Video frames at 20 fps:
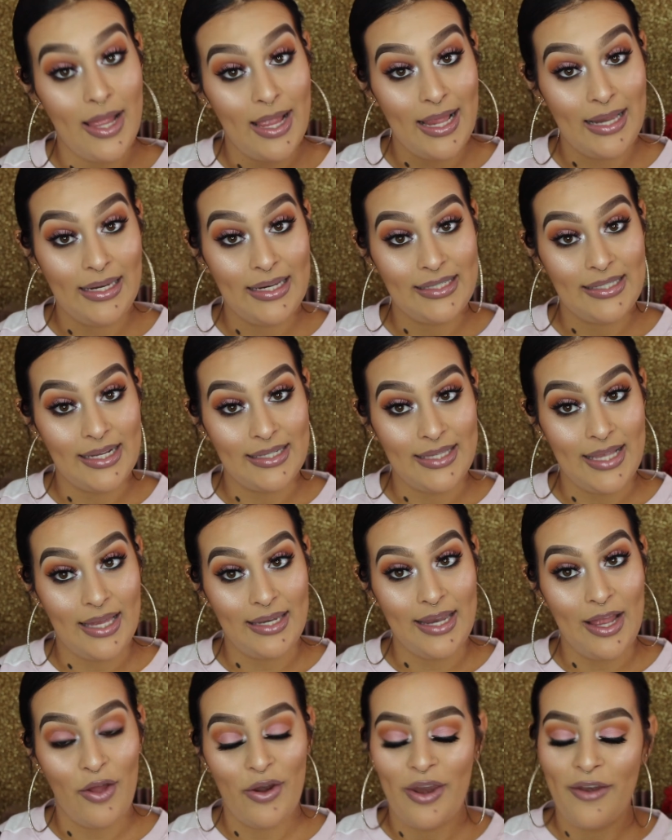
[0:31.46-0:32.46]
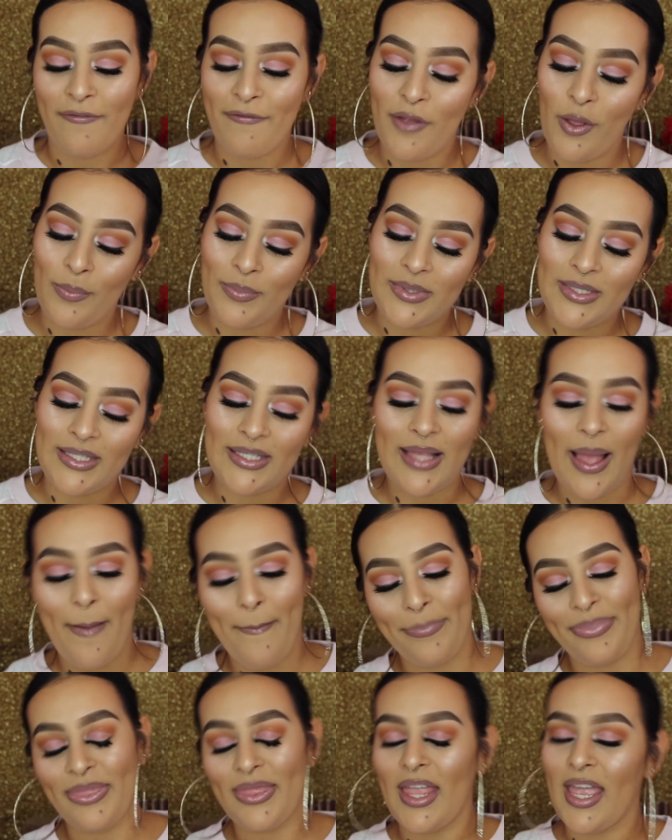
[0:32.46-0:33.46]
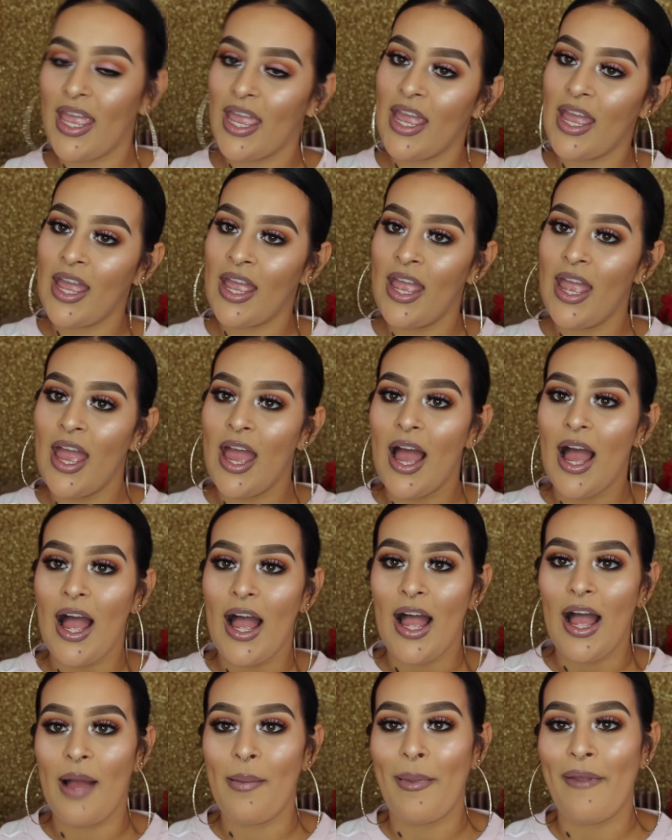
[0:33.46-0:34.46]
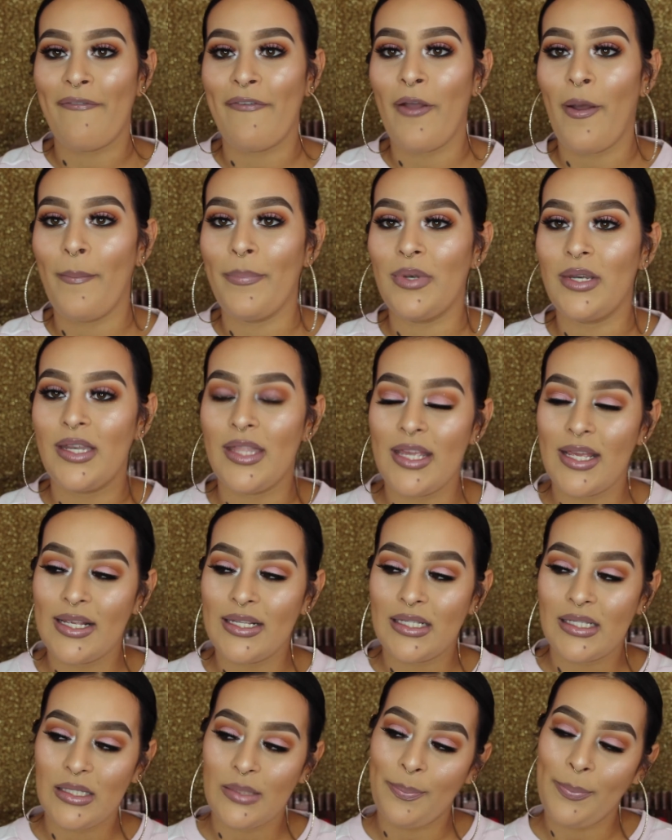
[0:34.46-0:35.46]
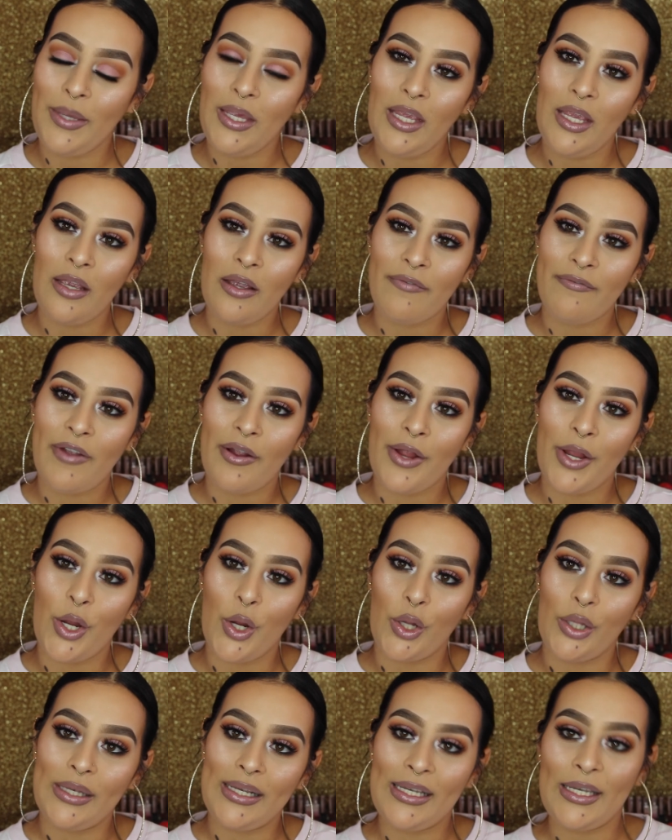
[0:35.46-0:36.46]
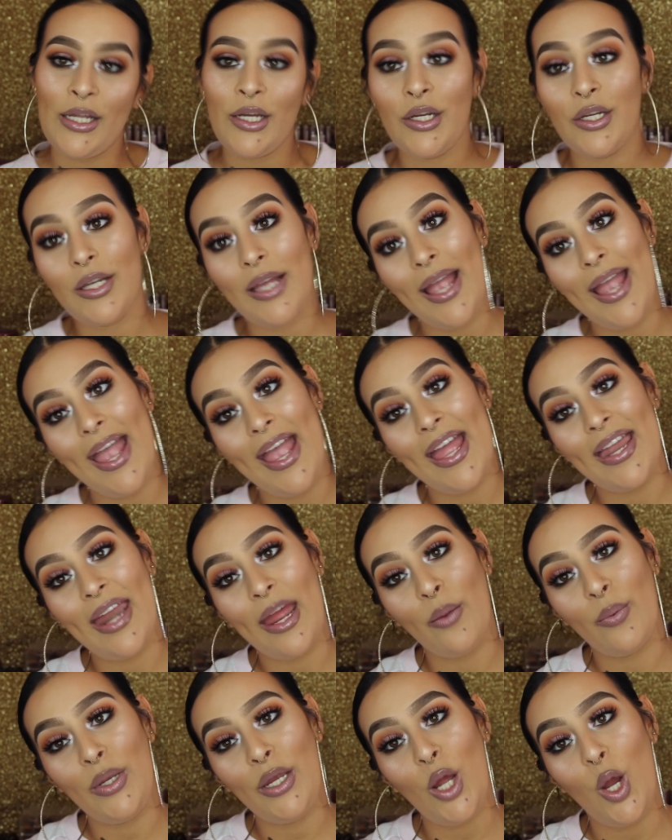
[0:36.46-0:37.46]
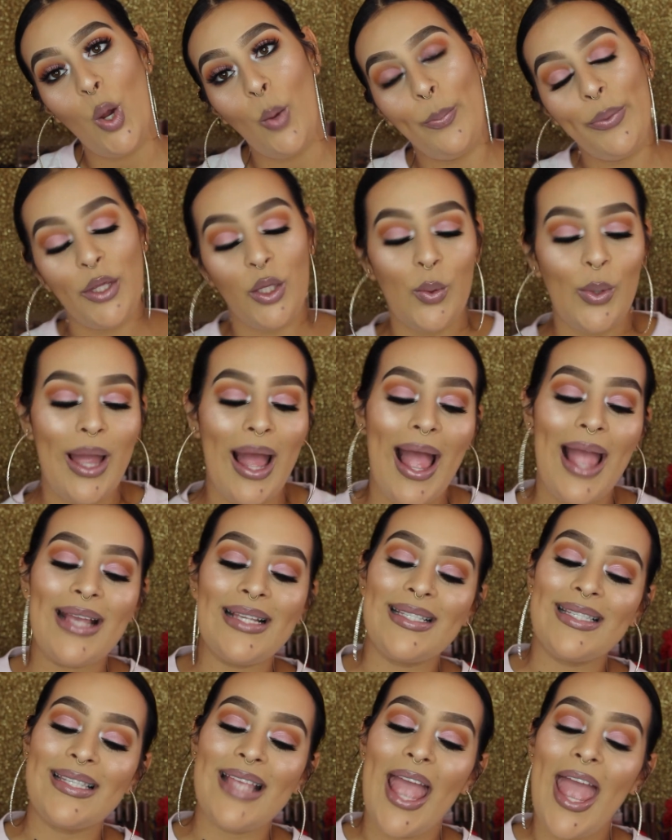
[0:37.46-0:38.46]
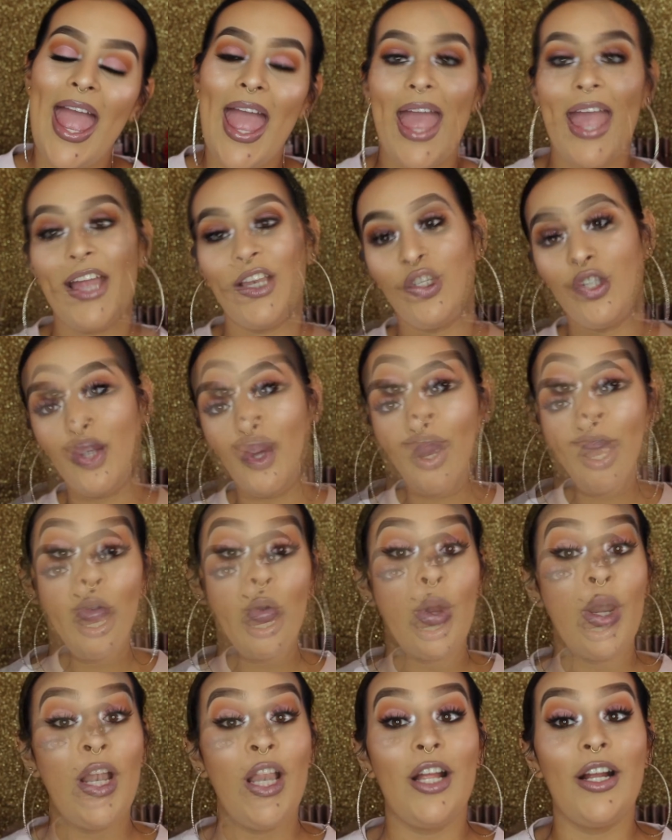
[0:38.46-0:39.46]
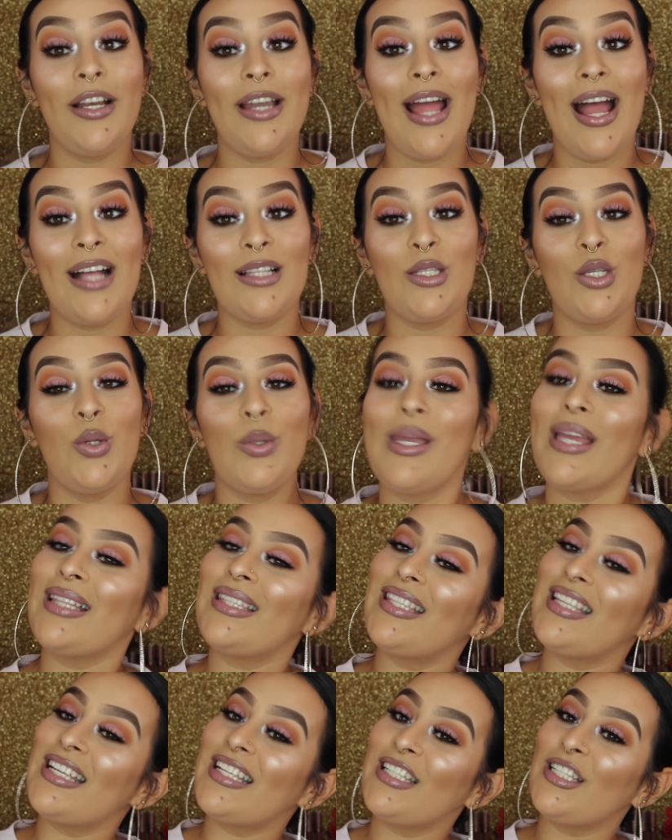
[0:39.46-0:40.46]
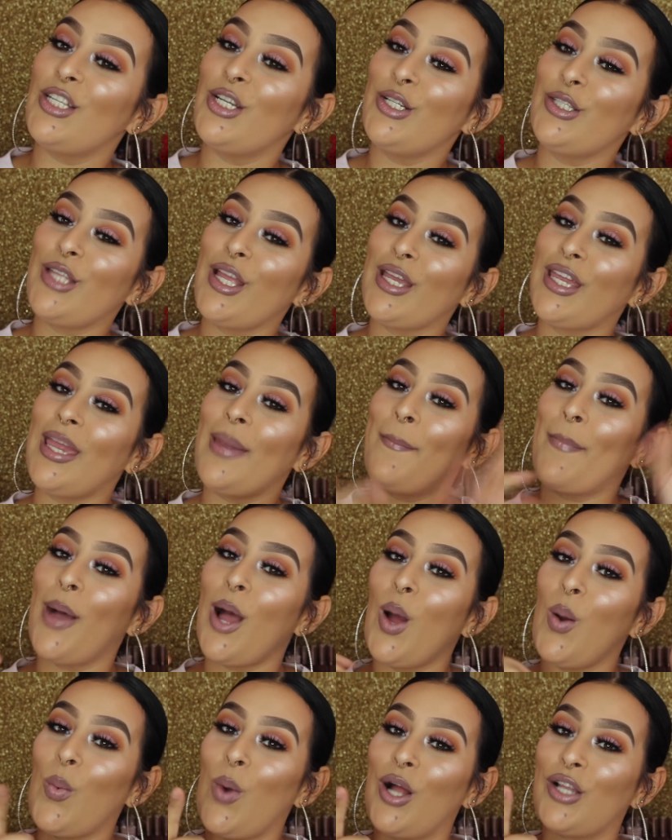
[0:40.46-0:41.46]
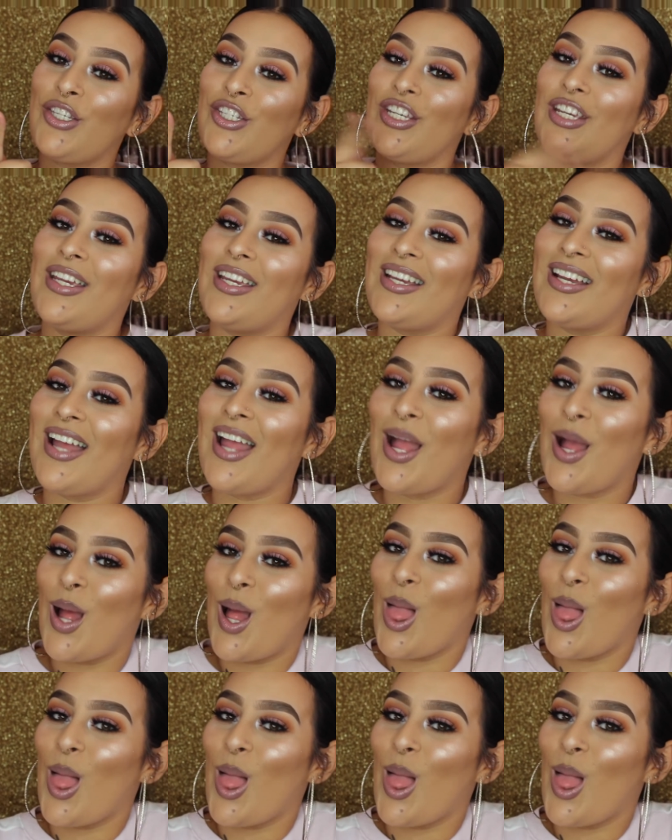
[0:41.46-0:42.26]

at least I sat down and filmed something. I filmed this pink, very girly look, and I really hope you guys enjoy it. If you want to learn how to get this look, then keep on watching.